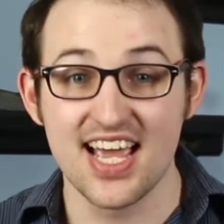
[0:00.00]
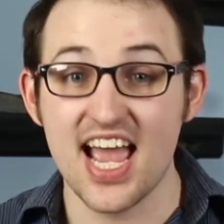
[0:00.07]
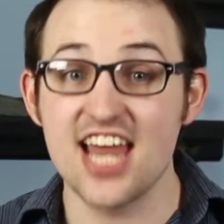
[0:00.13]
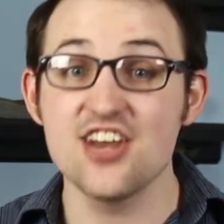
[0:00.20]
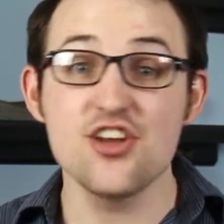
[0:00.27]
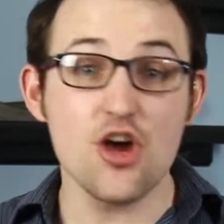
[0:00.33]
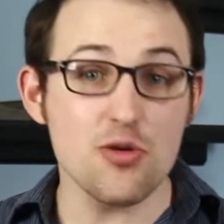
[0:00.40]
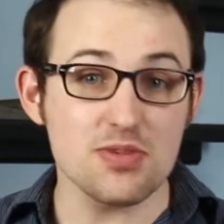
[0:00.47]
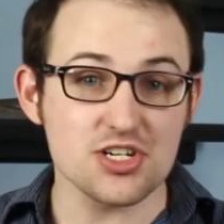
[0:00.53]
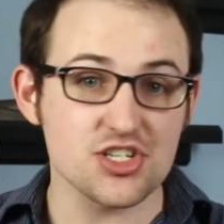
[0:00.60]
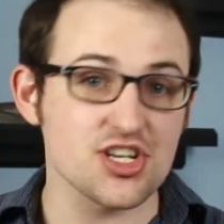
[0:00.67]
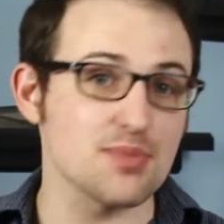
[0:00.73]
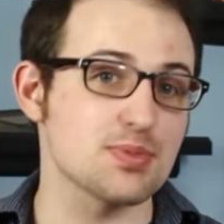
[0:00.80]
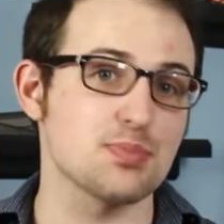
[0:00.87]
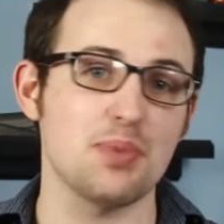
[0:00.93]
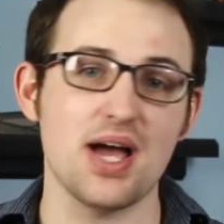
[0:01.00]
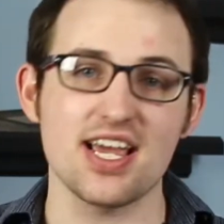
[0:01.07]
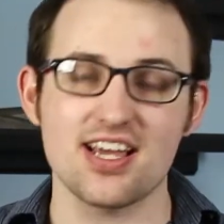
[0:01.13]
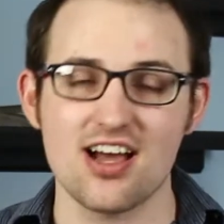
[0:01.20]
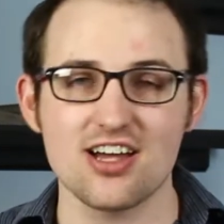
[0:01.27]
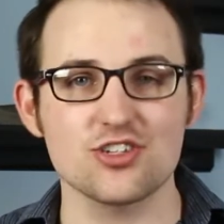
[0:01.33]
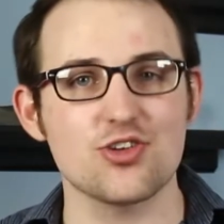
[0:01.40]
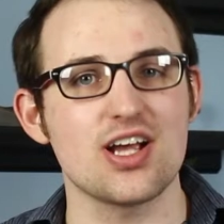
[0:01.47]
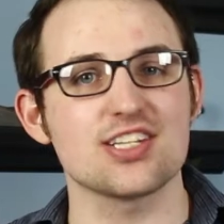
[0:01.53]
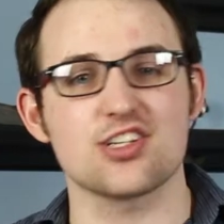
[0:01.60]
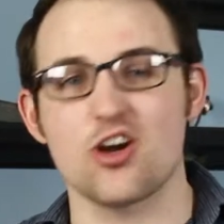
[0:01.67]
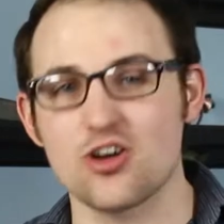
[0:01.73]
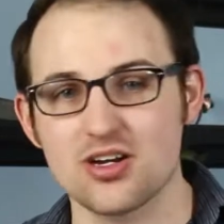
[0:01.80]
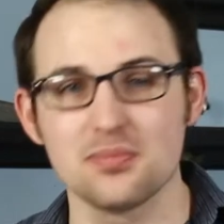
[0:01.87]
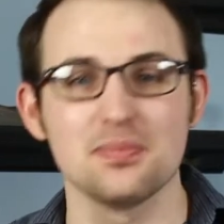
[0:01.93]
And gnomish ships, by
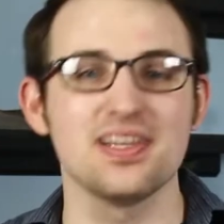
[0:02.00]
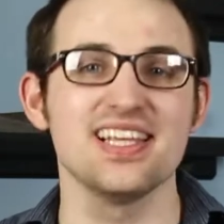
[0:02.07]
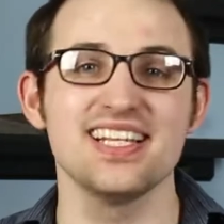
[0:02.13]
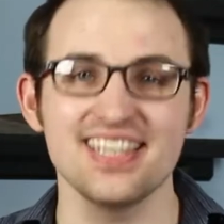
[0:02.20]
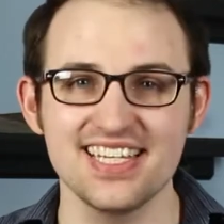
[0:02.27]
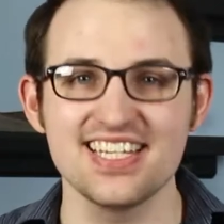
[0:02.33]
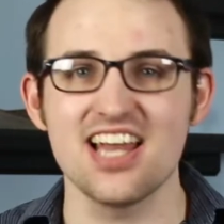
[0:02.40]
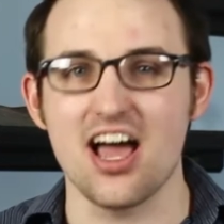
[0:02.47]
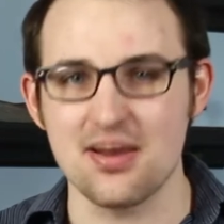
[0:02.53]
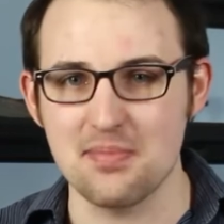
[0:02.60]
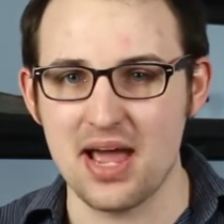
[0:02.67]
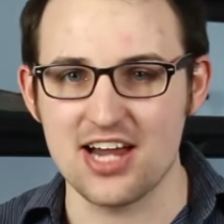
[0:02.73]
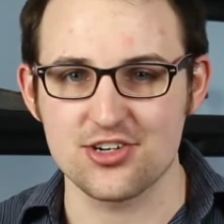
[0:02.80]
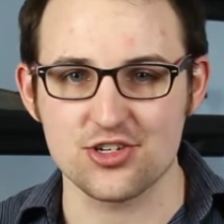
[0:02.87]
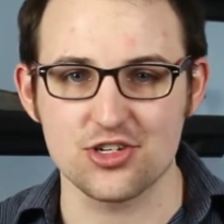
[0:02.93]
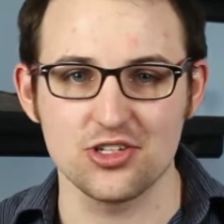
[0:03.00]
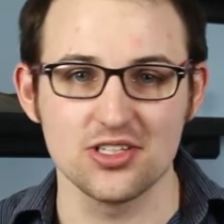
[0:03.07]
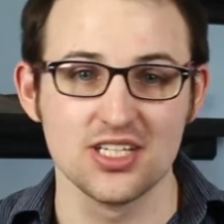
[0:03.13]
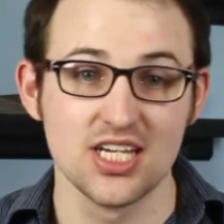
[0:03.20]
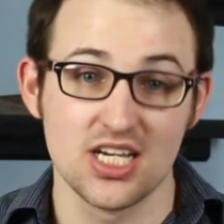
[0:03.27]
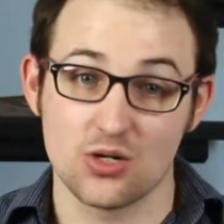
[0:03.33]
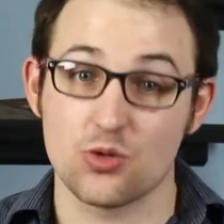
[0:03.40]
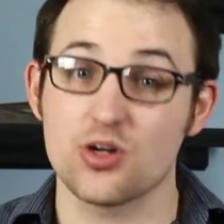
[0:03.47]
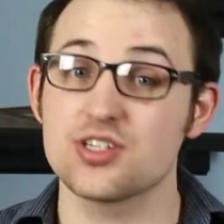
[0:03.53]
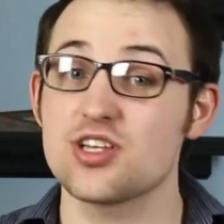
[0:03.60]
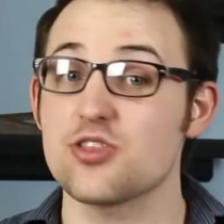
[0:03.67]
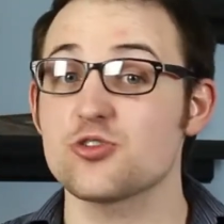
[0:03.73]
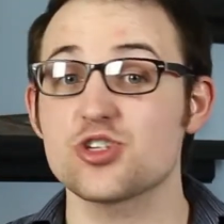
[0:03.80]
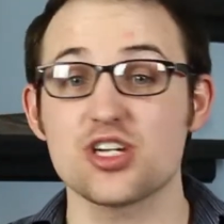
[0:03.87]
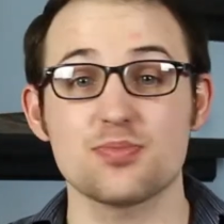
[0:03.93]
contrast, are completely non-magical. Whereas
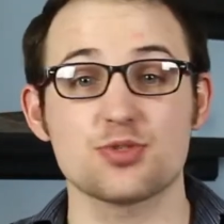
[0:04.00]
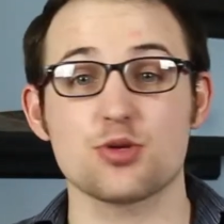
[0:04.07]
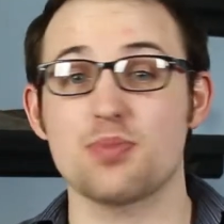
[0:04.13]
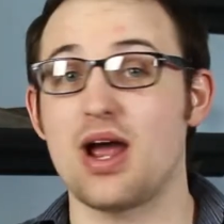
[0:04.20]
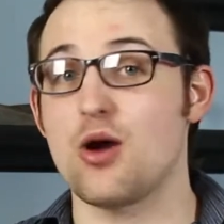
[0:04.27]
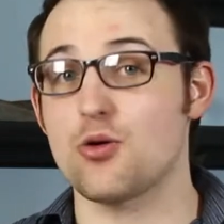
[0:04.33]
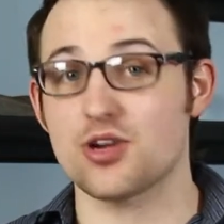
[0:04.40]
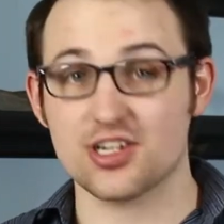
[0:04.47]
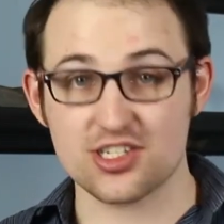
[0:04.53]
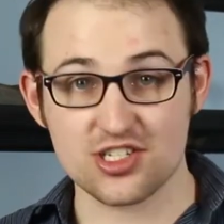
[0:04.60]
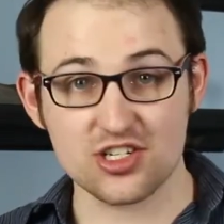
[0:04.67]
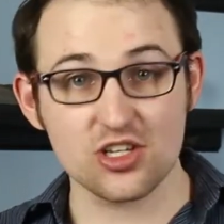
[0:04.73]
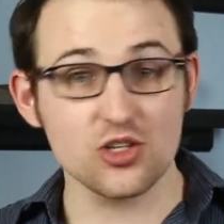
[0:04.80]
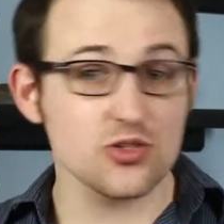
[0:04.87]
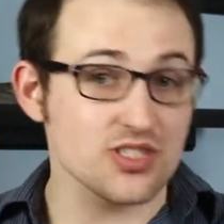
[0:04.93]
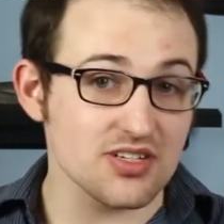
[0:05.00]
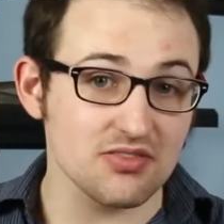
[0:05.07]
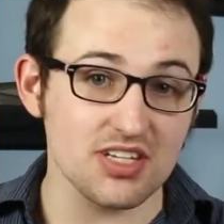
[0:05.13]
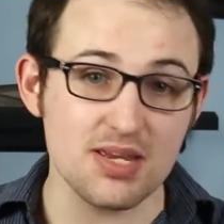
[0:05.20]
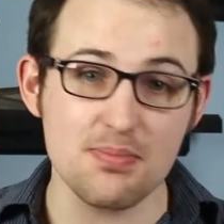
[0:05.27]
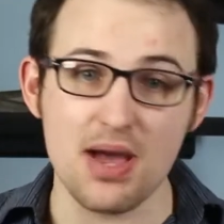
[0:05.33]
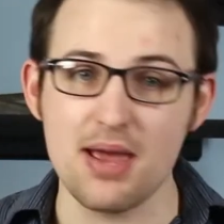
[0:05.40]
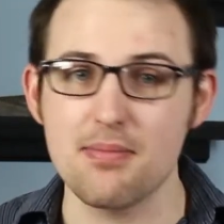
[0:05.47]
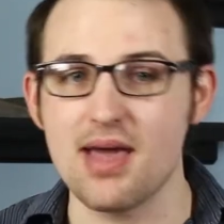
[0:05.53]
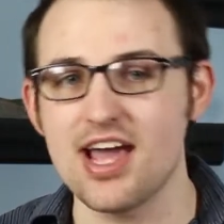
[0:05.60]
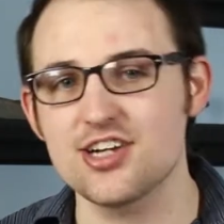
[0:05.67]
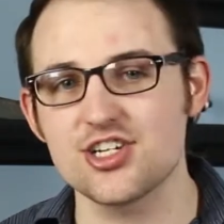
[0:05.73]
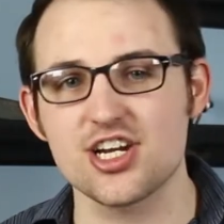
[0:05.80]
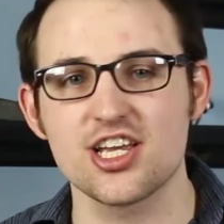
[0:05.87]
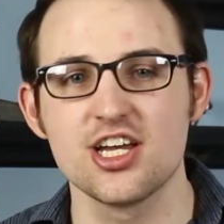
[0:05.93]
other ships are powered exclusively by
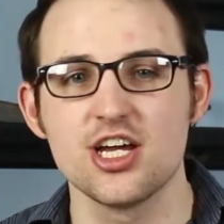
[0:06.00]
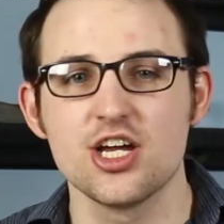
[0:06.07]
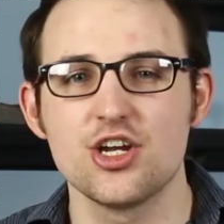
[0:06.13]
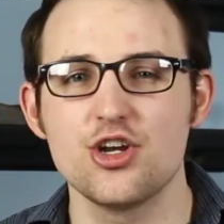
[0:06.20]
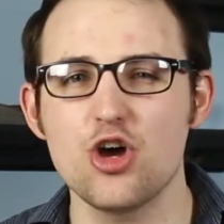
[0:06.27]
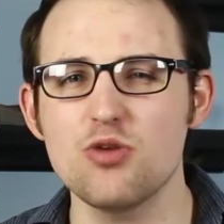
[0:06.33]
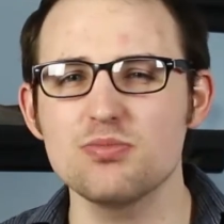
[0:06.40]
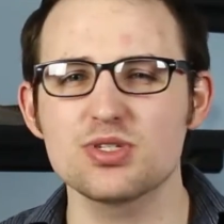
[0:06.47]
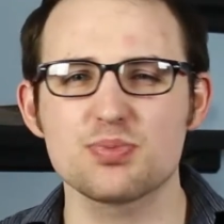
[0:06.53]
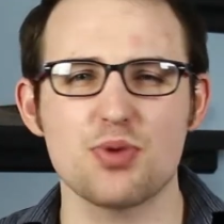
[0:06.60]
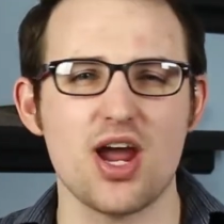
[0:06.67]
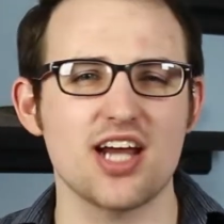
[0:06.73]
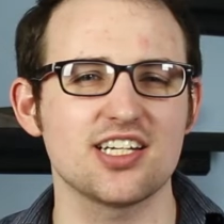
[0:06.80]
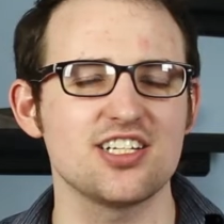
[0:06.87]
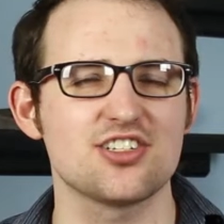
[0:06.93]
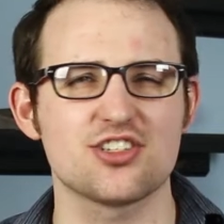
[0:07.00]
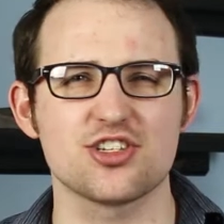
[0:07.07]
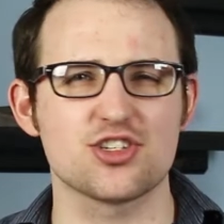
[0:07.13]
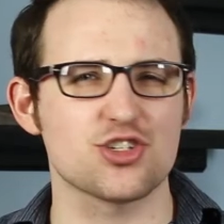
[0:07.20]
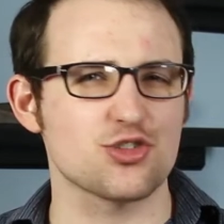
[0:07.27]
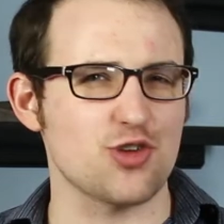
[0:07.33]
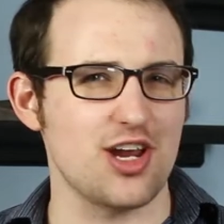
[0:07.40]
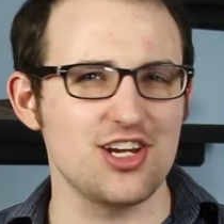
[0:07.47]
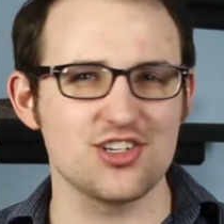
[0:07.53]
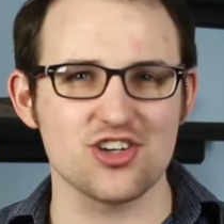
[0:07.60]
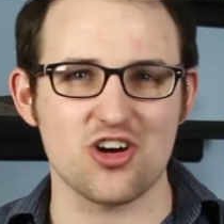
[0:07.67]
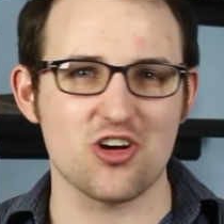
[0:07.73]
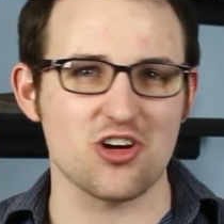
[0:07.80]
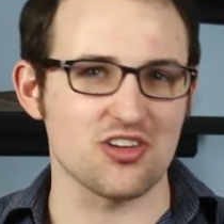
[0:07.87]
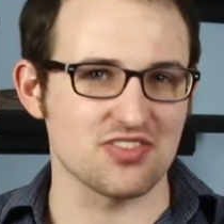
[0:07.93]
magic, gnomes practice the strange
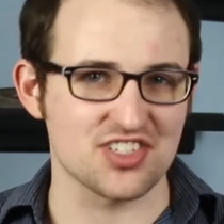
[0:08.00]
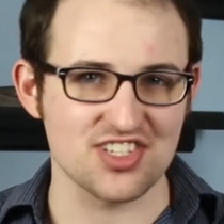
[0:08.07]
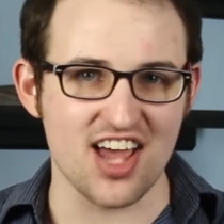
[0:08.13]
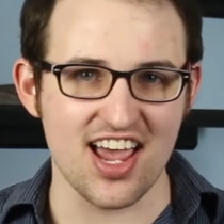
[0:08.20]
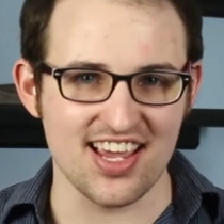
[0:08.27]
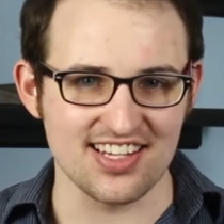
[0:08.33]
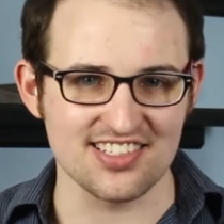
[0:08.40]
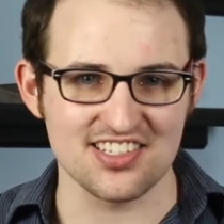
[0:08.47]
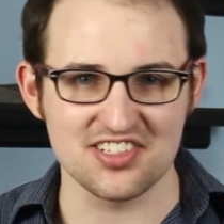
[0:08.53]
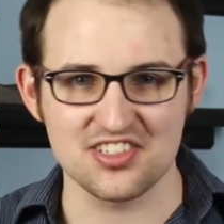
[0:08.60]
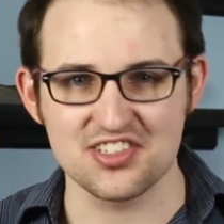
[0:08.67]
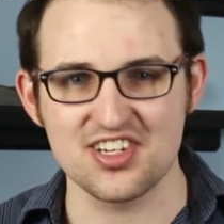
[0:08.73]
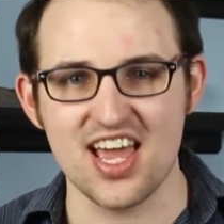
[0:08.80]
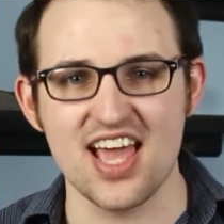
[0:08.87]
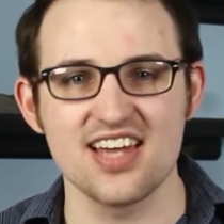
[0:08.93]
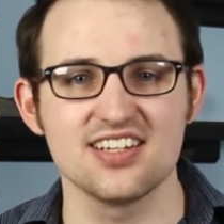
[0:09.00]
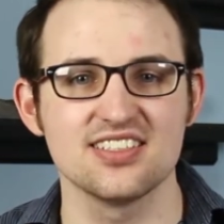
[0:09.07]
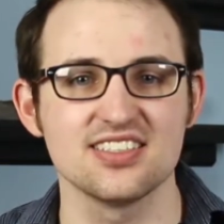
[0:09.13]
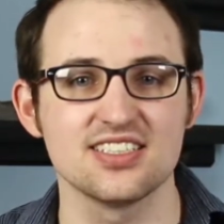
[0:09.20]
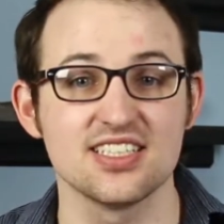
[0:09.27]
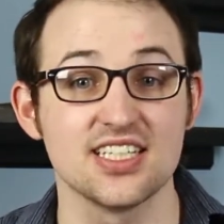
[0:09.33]
art of science instead.